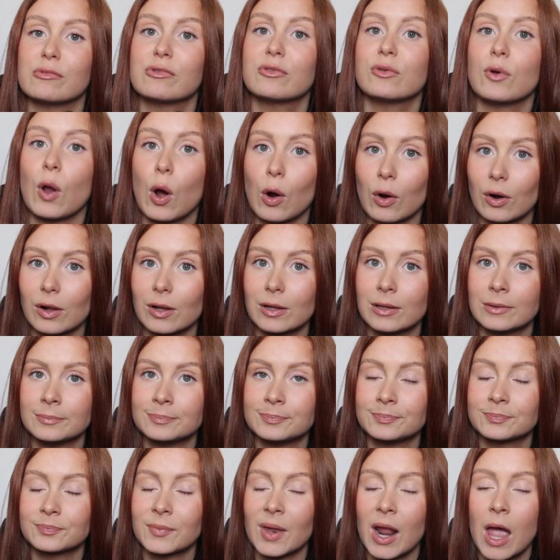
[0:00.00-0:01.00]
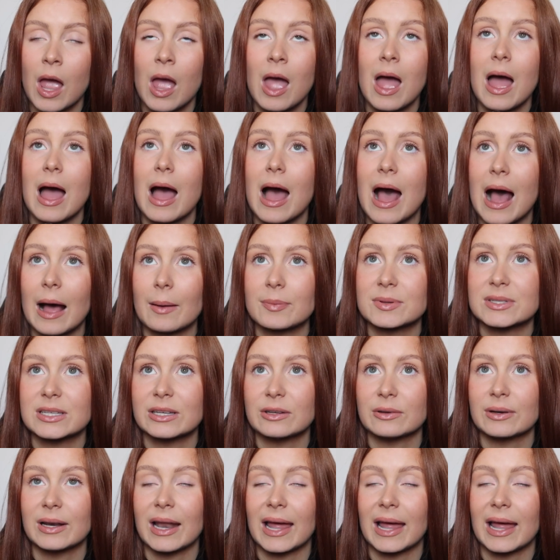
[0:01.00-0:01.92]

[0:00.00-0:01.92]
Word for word: floral absolute.